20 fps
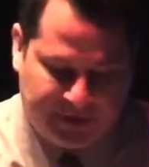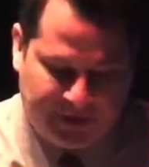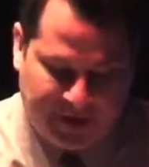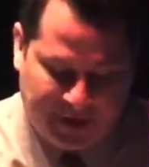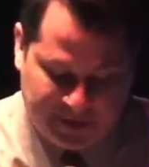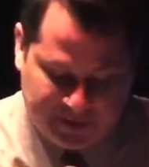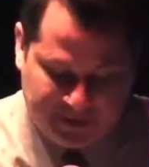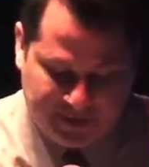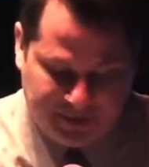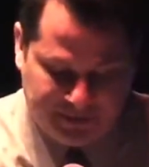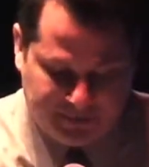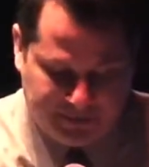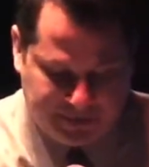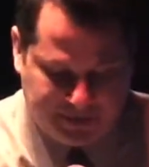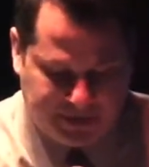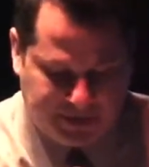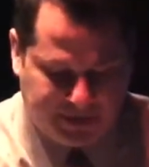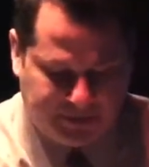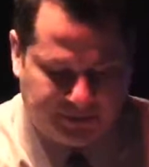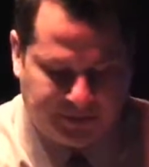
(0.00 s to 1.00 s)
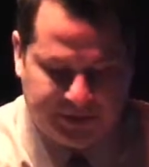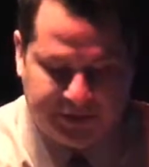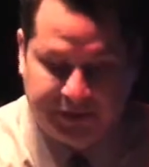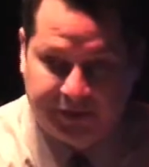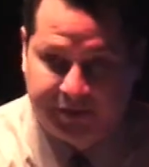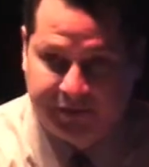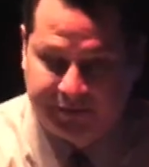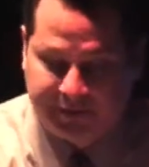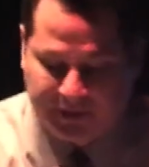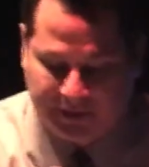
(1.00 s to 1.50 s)
has been a visiting
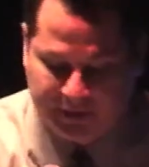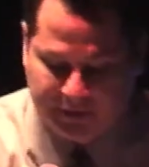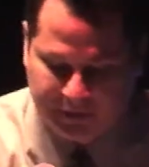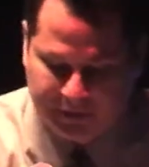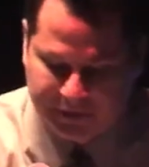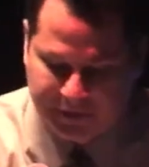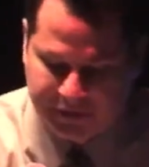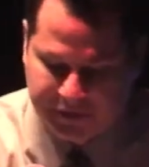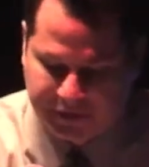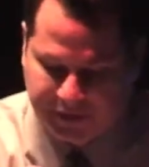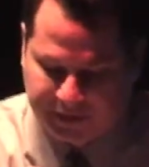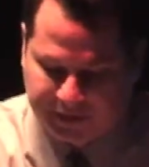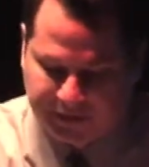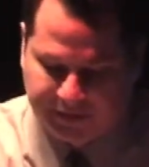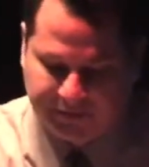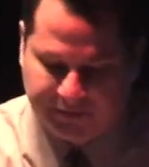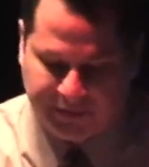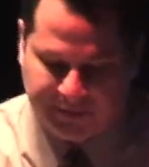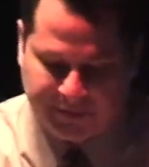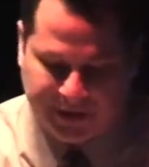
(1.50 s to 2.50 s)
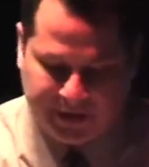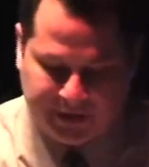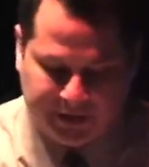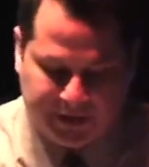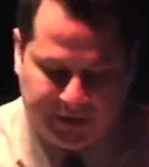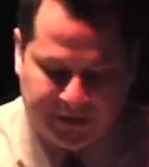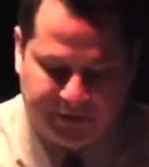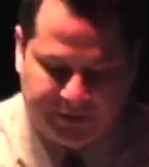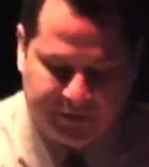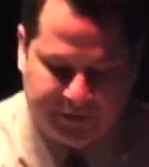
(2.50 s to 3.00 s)
research fellow and instructor for the
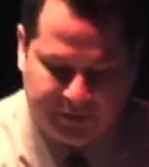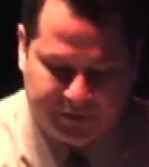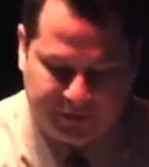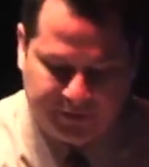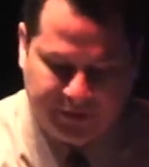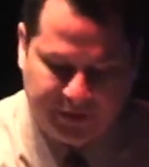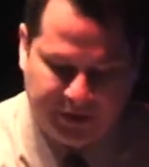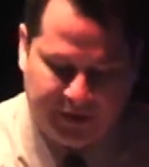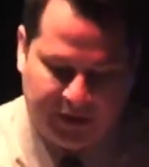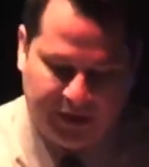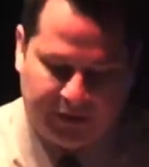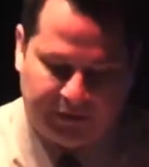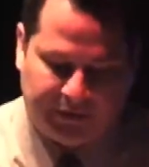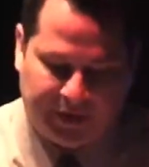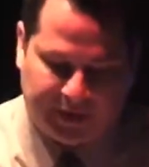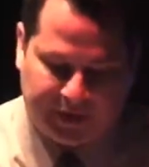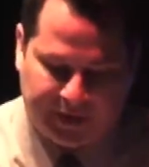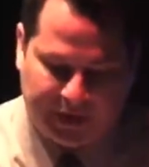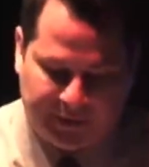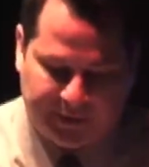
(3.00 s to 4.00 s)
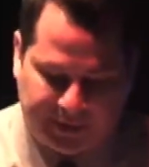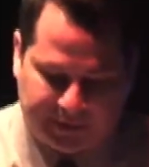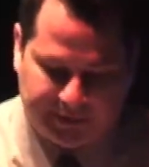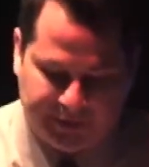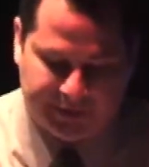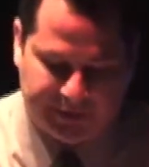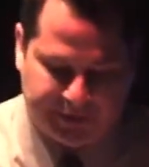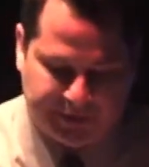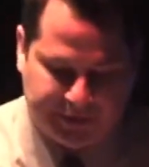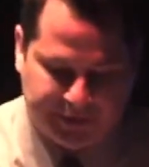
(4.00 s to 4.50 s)
American Institute for Economic
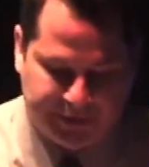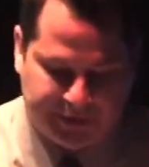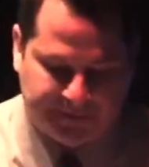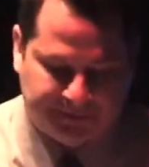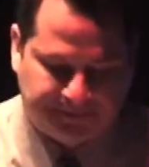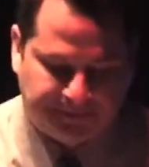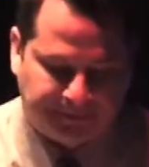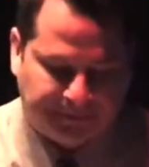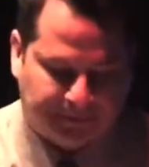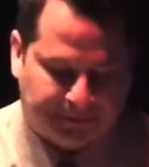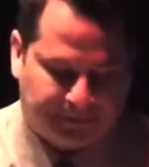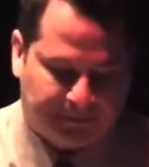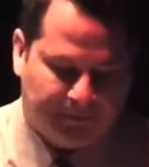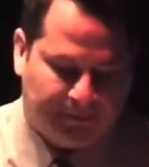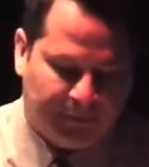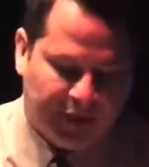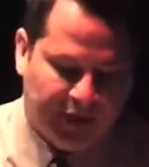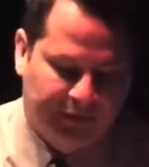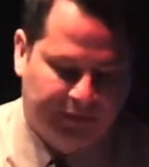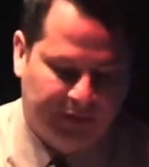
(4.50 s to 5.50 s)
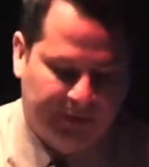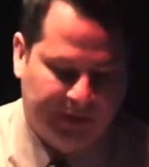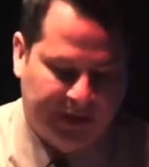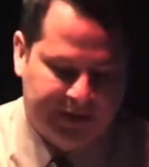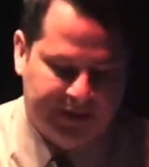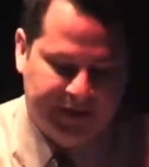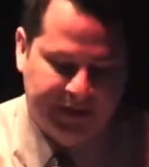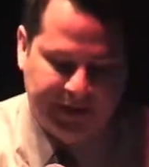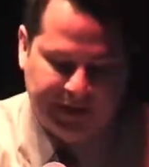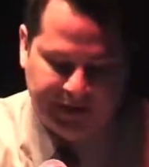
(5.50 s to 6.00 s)
Research. From
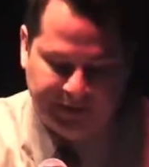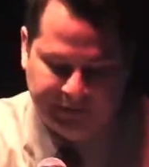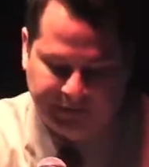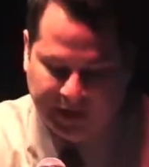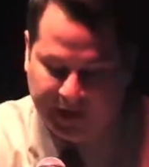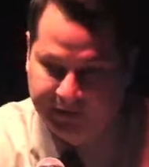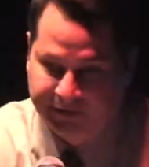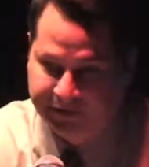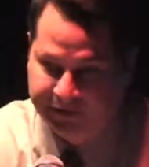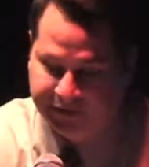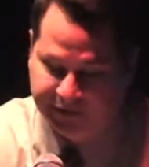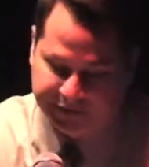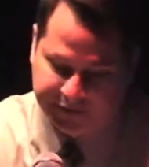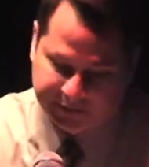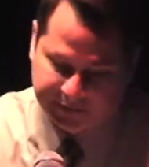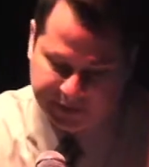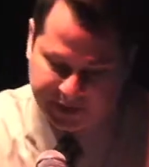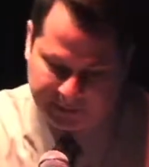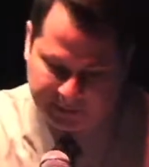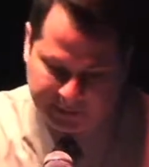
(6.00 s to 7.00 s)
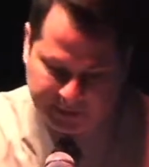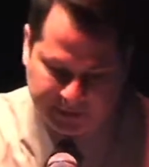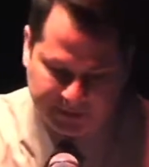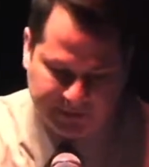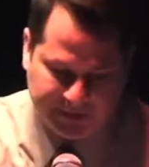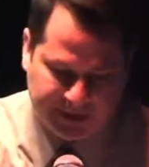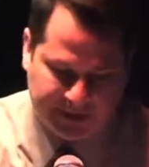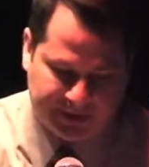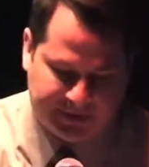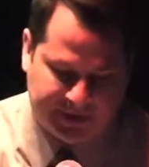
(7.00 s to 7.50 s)
1985 until September of
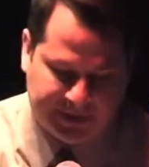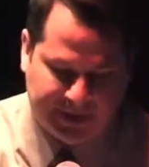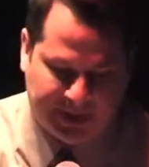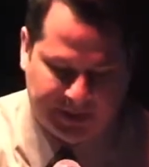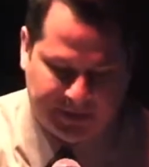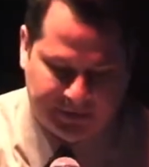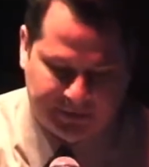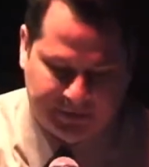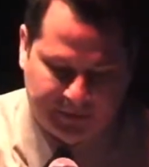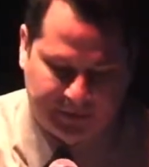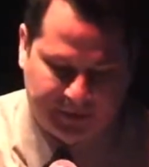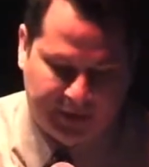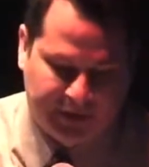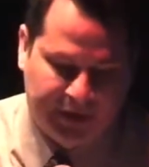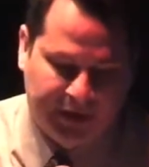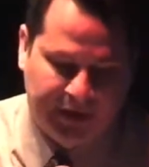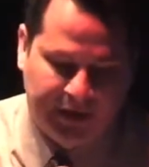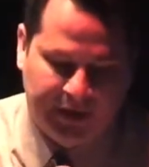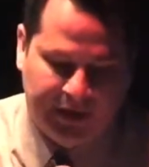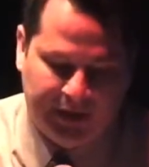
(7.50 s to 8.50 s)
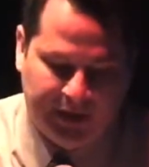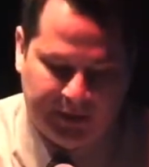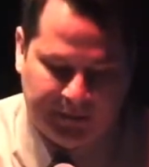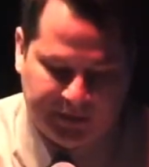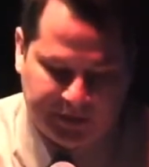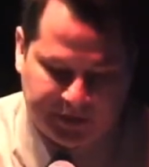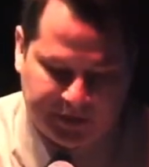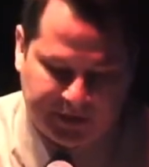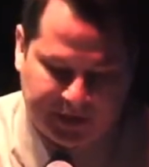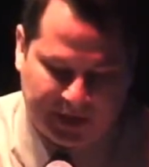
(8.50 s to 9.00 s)
1994,
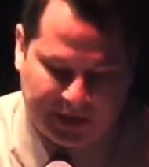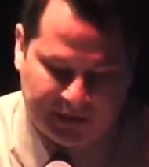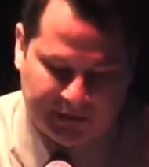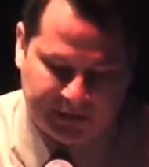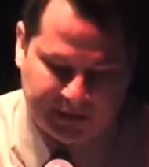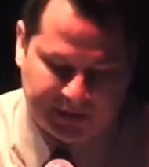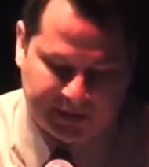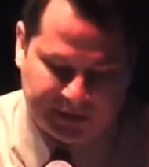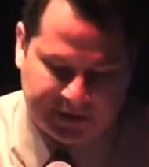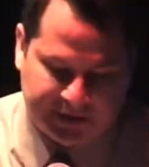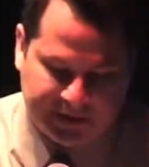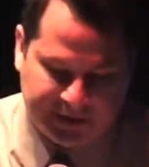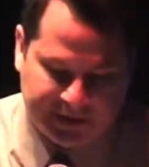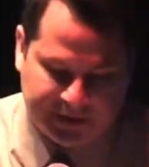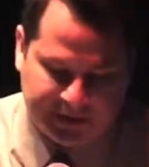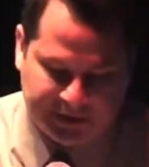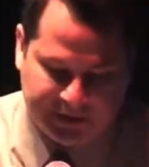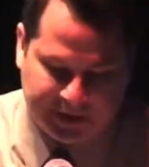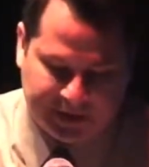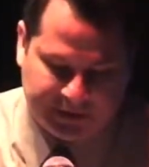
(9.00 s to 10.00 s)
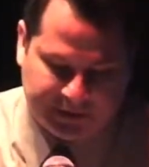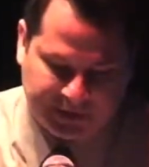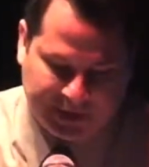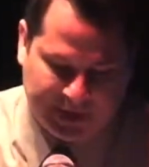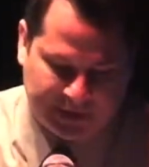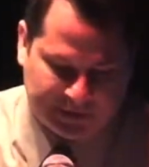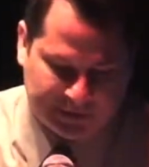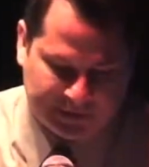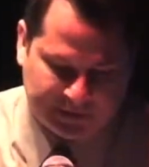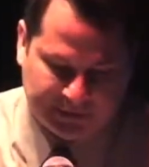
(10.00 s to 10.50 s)
Mr. Todd was Assistant General
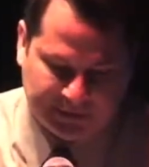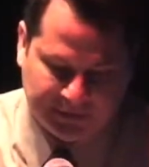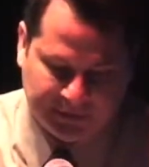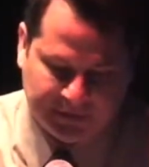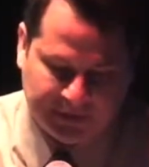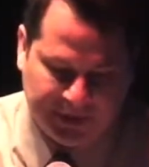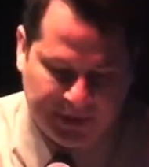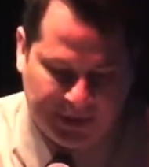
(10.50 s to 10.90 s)
Counsel